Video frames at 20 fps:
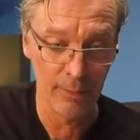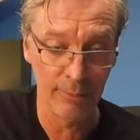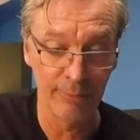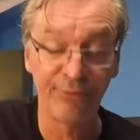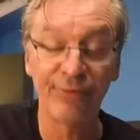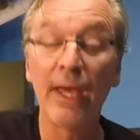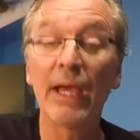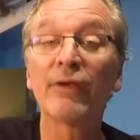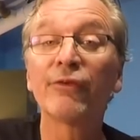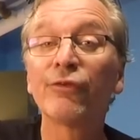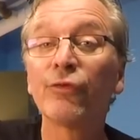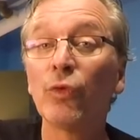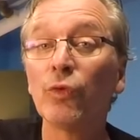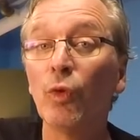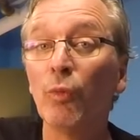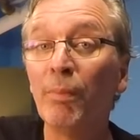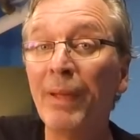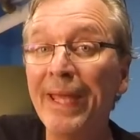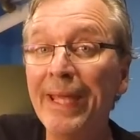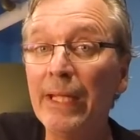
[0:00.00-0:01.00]
sax
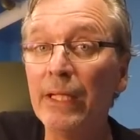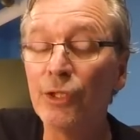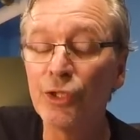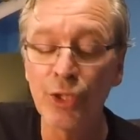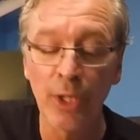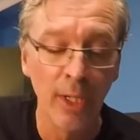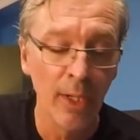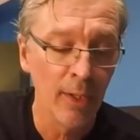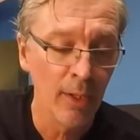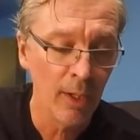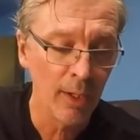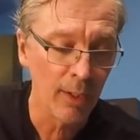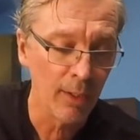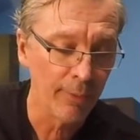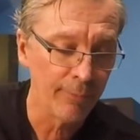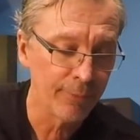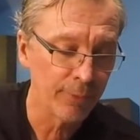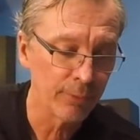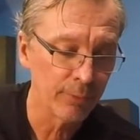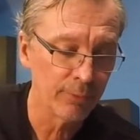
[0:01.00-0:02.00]
solo page,
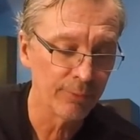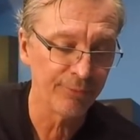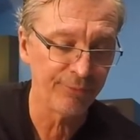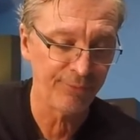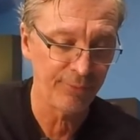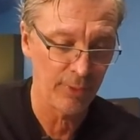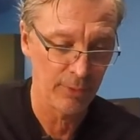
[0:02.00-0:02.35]
there's